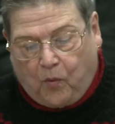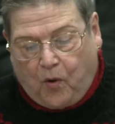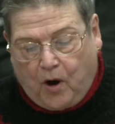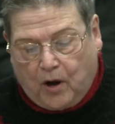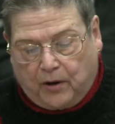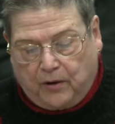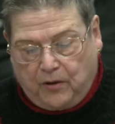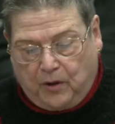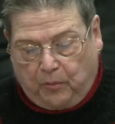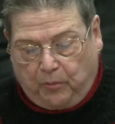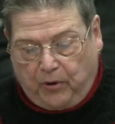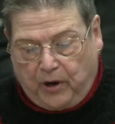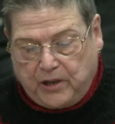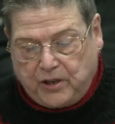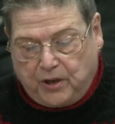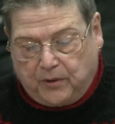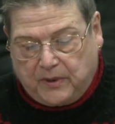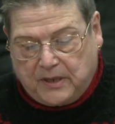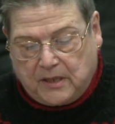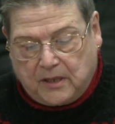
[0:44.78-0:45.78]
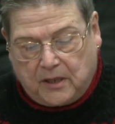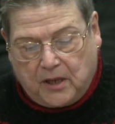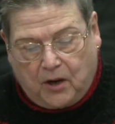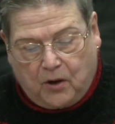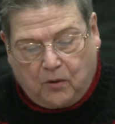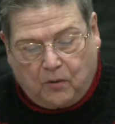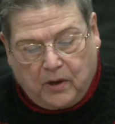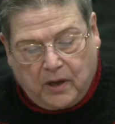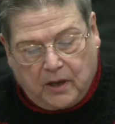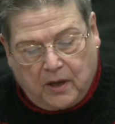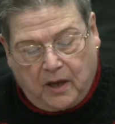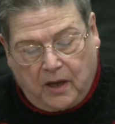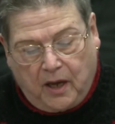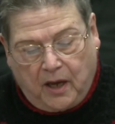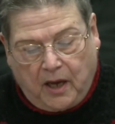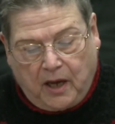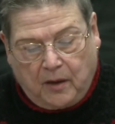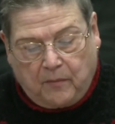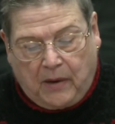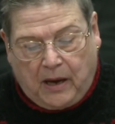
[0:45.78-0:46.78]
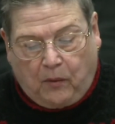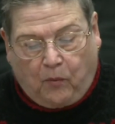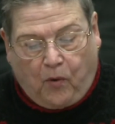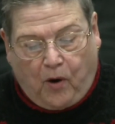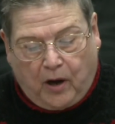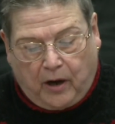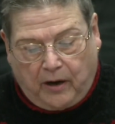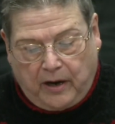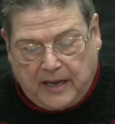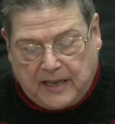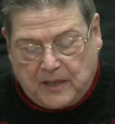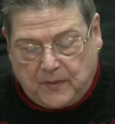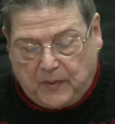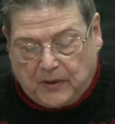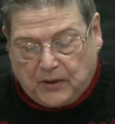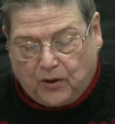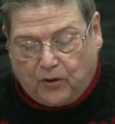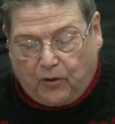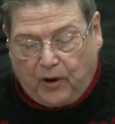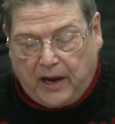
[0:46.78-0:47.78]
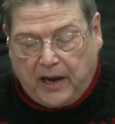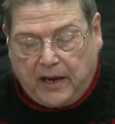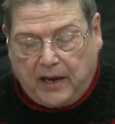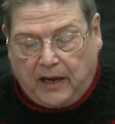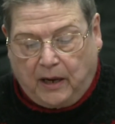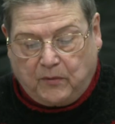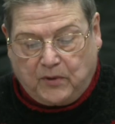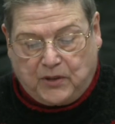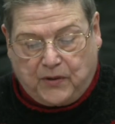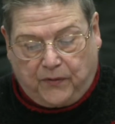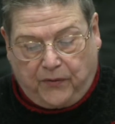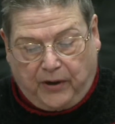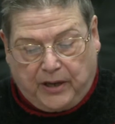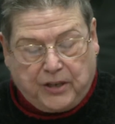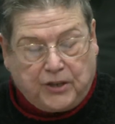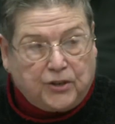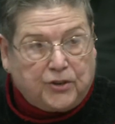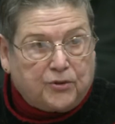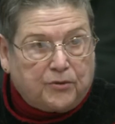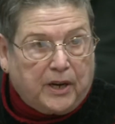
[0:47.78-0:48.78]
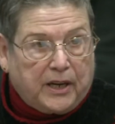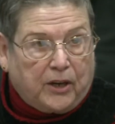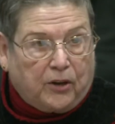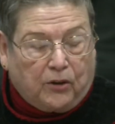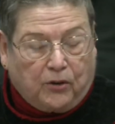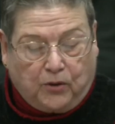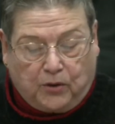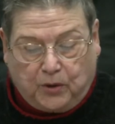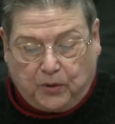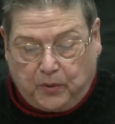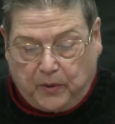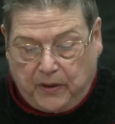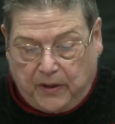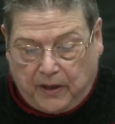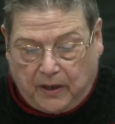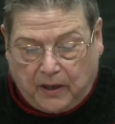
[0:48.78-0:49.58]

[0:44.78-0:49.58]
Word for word: water, the pressure is low and my water has been gray and I was afraid to drink or cook with